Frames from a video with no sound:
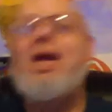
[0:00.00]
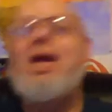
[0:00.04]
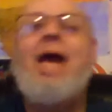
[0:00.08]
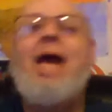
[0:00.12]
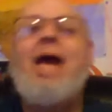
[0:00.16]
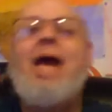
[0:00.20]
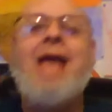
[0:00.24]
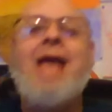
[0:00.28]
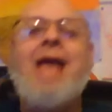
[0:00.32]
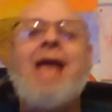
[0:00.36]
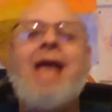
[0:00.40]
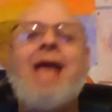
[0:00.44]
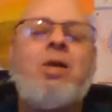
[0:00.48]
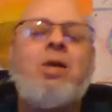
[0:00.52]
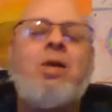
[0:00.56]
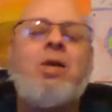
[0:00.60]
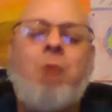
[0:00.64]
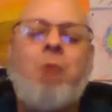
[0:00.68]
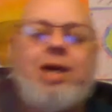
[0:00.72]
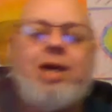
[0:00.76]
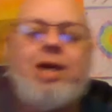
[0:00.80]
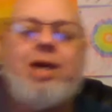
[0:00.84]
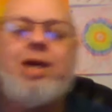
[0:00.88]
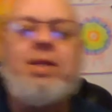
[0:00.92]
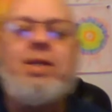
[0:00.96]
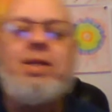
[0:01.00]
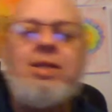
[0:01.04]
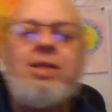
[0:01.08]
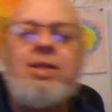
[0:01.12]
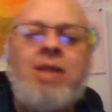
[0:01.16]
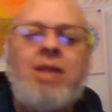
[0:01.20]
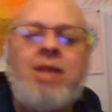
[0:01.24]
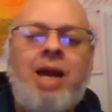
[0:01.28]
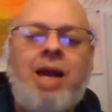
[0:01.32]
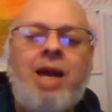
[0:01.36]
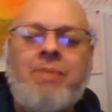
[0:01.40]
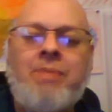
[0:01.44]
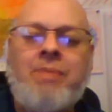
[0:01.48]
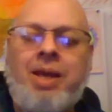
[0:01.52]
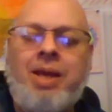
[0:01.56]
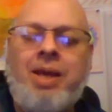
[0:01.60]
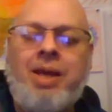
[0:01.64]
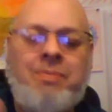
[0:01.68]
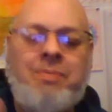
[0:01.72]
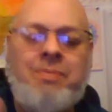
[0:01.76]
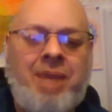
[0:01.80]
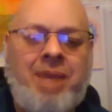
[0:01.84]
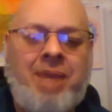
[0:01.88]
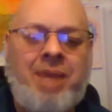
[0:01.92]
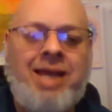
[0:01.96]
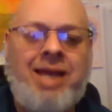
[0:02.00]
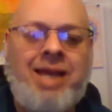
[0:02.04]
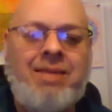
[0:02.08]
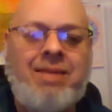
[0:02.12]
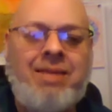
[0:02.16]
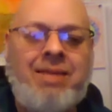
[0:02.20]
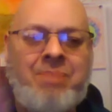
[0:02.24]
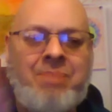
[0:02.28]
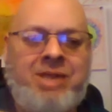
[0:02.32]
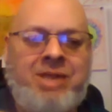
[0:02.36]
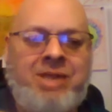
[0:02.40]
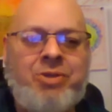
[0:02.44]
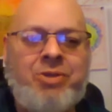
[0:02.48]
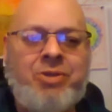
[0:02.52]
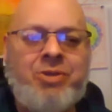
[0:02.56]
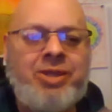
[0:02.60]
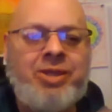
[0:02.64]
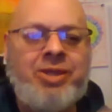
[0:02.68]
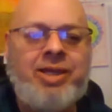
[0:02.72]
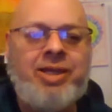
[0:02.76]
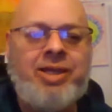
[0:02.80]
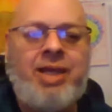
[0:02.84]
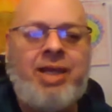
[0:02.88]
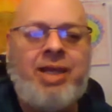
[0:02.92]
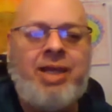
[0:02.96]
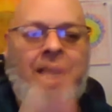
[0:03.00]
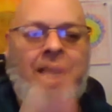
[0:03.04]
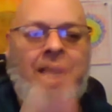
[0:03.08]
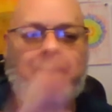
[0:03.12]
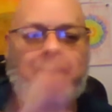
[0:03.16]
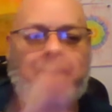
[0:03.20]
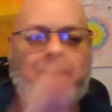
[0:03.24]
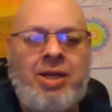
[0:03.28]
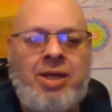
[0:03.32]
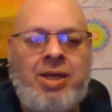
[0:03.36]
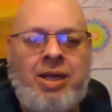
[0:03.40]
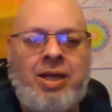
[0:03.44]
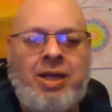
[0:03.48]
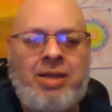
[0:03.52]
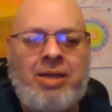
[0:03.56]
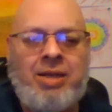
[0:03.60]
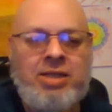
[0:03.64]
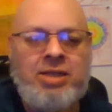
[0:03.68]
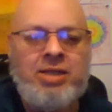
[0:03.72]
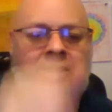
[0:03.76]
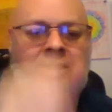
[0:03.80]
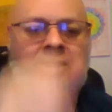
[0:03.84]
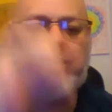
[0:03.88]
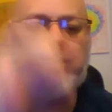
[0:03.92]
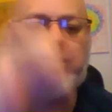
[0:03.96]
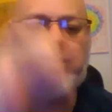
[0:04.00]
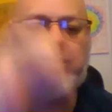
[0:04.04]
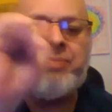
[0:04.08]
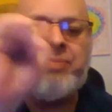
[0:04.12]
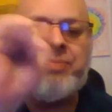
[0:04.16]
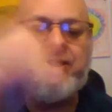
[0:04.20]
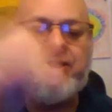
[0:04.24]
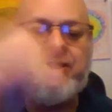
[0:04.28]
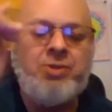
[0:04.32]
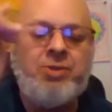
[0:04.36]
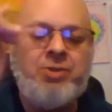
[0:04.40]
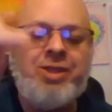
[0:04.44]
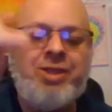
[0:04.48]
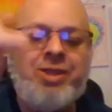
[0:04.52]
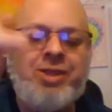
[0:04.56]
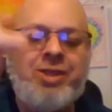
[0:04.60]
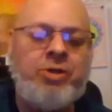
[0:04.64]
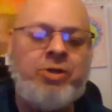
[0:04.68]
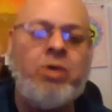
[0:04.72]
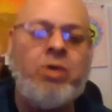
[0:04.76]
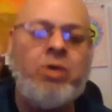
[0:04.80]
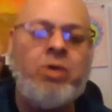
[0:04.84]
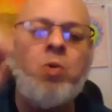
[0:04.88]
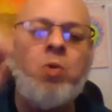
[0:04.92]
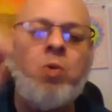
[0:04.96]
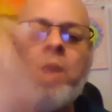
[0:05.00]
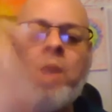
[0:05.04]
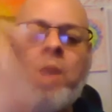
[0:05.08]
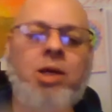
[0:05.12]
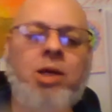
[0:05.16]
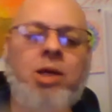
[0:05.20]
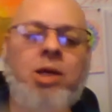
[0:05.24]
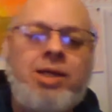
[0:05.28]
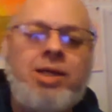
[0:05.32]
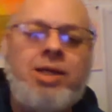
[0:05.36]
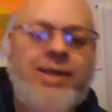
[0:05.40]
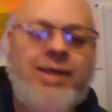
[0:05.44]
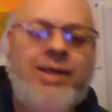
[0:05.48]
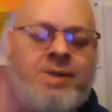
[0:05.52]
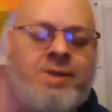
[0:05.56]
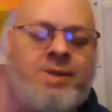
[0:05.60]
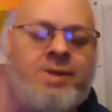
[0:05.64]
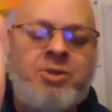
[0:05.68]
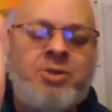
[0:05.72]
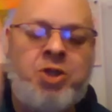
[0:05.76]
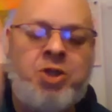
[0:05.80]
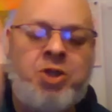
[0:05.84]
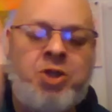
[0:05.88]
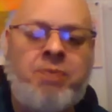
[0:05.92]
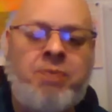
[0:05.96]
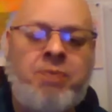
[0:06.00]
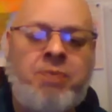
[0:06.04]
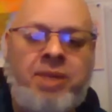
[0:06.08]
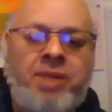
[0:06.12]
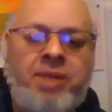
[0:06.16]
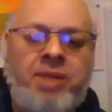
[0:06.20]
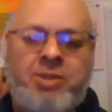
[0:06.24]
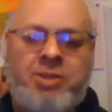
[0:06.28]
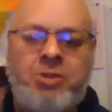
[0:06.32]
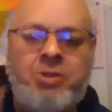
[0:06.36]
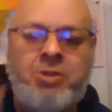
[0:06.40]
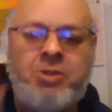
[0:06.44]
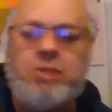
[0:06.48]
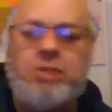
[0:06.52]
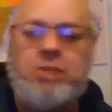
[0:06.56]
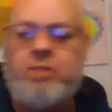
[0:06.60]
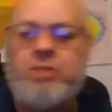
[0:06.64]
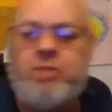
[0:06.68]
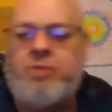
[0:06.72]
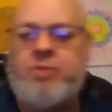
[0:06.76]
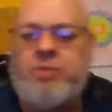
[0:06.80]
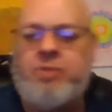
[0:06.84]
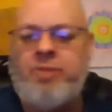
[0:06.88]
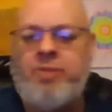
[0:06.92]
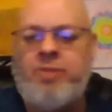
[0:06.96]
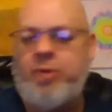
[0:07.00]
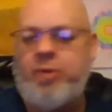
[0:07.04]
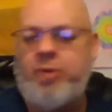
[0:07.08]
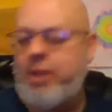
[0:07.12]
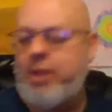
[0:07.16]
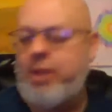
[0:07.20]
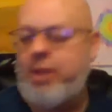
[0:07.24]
Hey, you know what? I'm by doing that, this is the best way to do it. What is your best Christmas memory?